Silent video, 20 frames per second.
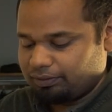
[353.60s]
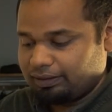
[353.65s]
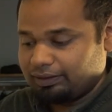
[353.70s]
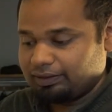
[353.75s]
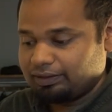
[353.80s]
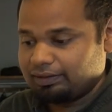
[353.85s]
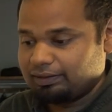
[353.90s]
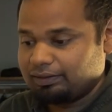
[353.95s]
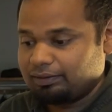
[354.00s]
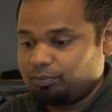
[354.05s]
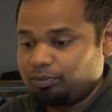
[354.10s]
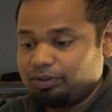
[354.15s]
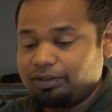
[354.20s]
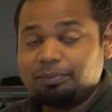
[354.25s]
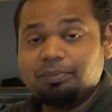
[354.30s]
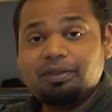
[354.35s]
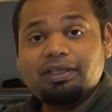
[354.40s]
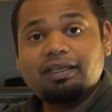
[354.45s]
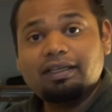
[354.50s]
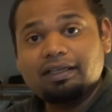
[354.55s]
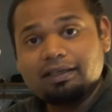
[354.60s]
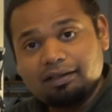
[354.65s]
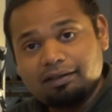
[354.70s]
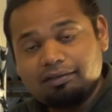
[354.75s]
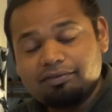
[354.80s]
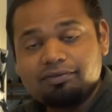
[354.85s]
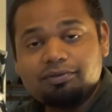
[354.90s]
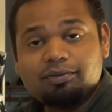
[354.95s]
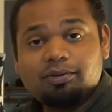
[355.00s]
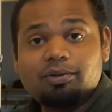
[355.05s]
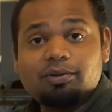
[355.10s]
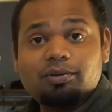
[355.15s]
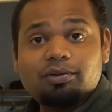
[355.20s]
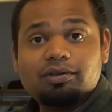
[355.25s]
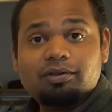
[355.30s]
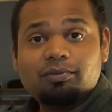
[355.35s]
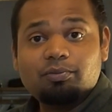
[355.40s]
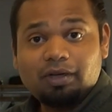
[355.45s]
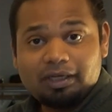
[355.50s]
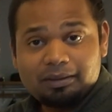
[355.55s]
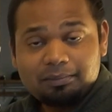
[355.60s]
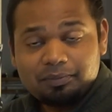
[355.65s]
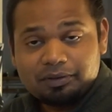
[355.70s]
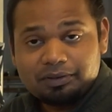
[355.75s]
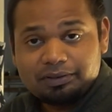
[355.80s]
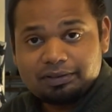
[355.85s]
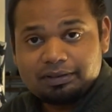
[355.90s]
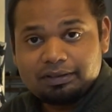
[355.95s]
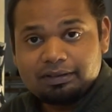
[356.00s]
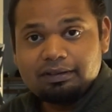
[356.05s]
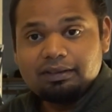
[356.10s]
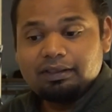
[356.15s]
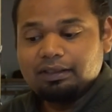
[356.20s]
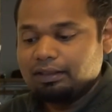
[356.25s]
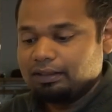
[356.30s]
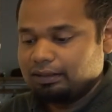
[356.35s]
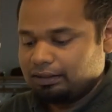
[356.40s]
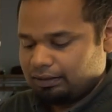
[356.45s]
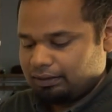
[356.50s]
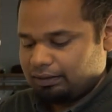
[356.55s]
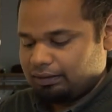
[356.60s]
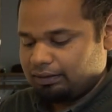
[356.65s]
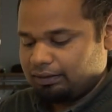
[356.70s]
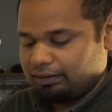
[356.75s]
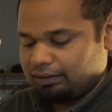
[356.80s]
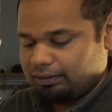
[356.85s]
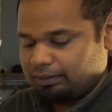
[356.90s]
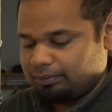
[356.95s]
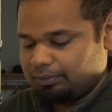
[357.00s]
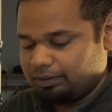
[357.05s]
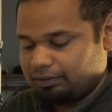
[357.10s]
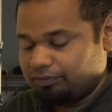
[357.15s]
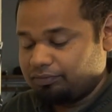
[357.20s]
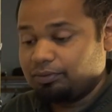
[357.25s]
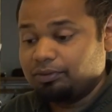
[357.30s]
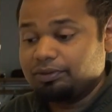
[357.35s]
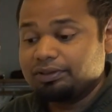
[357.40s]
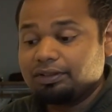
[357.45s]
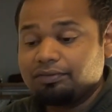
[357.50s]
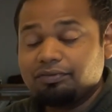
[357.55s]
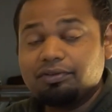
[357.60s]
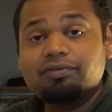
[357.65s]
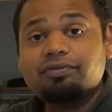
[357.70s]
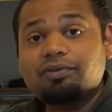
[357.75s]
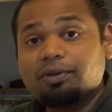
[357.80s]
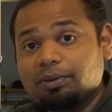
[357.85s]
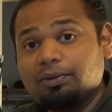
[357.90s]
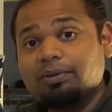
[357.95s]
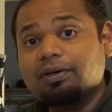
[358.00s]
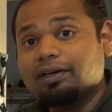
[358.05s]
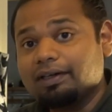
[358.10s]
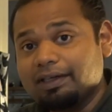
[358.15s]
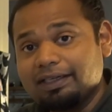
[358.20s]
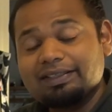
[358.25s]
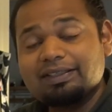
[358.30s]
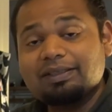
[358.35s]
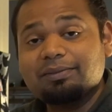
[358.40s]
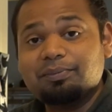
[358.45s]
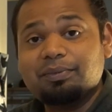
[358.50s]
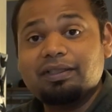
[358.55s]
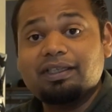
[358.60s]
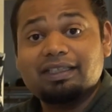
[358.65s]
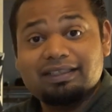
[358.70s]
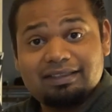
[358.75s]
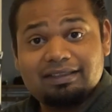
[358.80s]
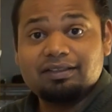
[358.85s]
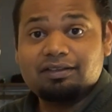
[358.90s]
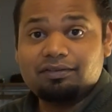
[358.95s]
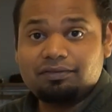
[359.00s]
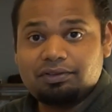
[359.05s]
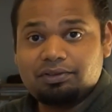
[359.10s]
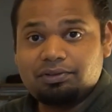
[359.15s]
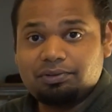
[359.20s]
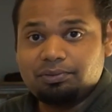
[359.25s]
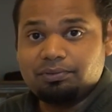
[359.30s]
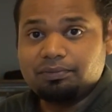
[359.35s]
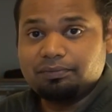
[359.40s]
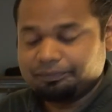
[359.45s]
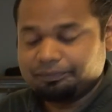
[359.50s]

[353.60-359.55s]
this will be enough for one person, but of course if you follow our recipe it serves 2.